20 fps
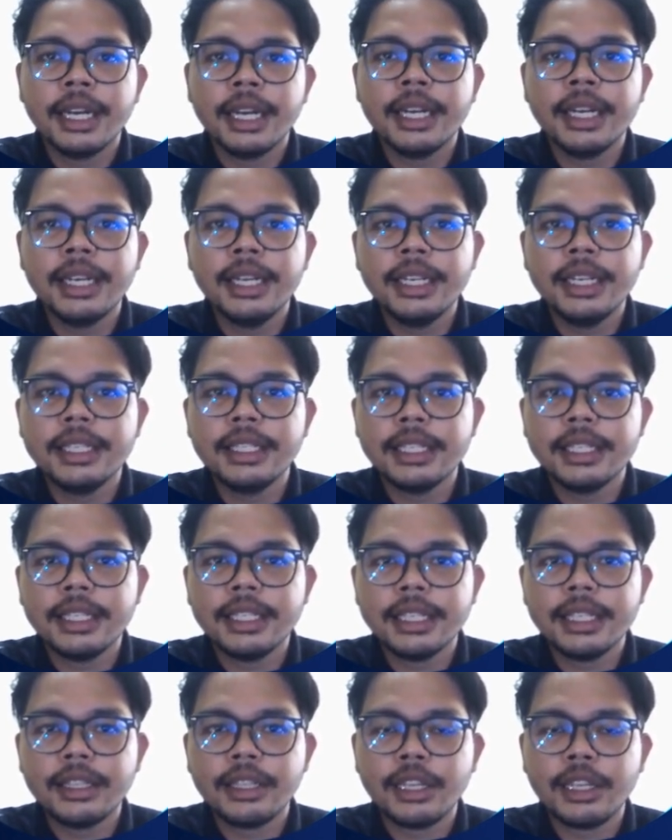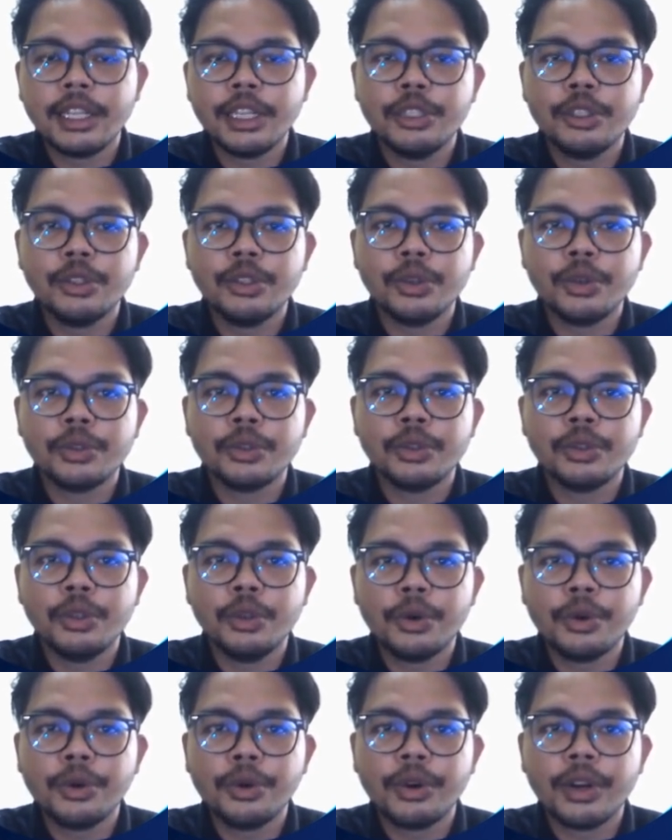the decision tree shows
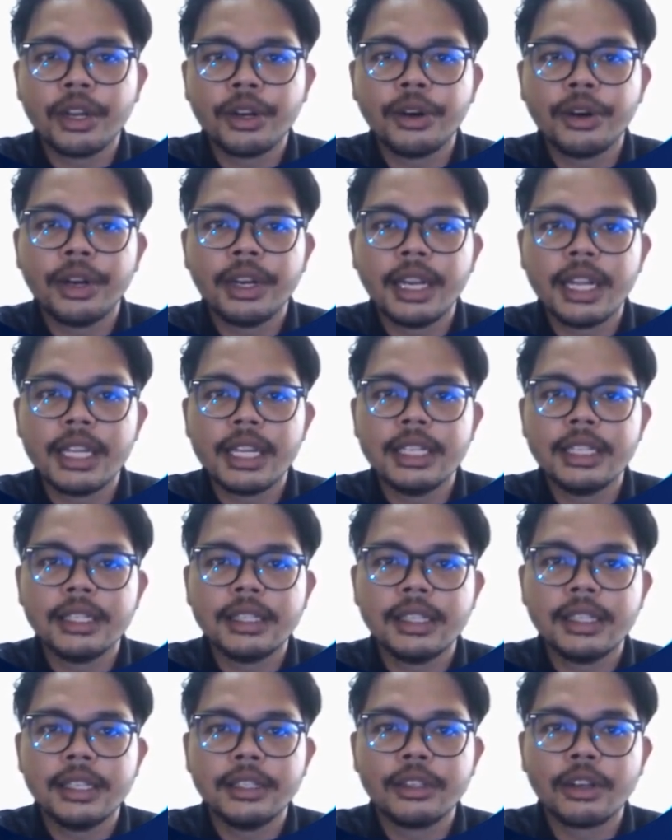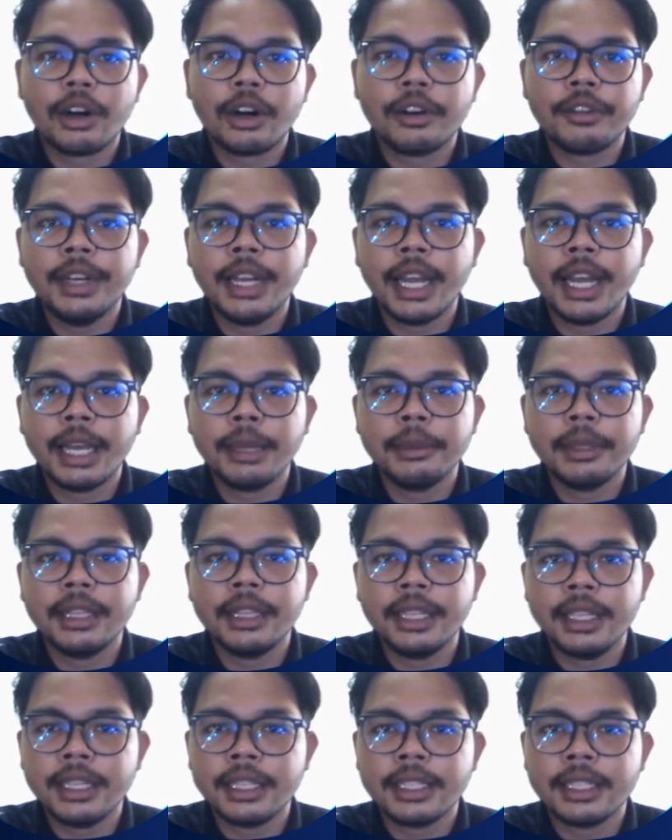no recorded instance of
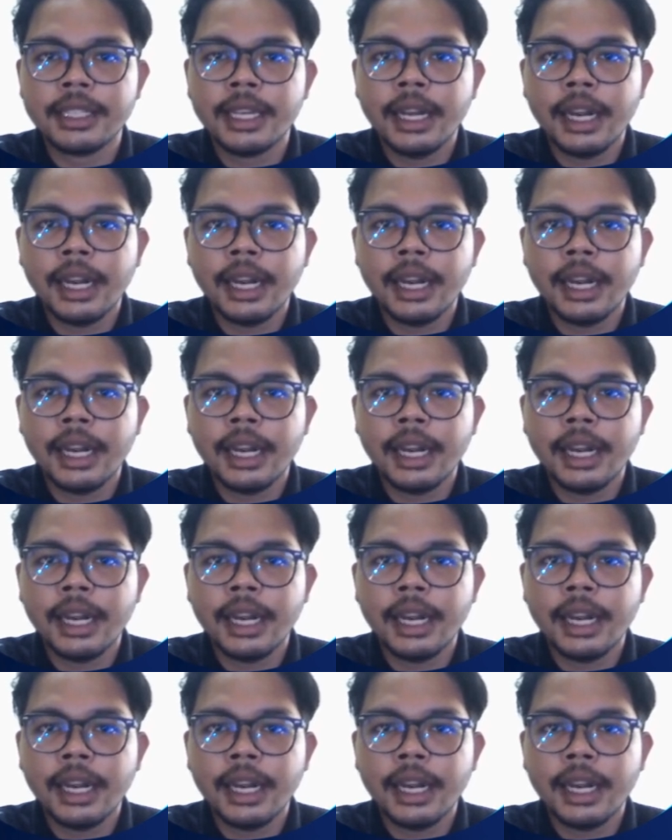diabetes,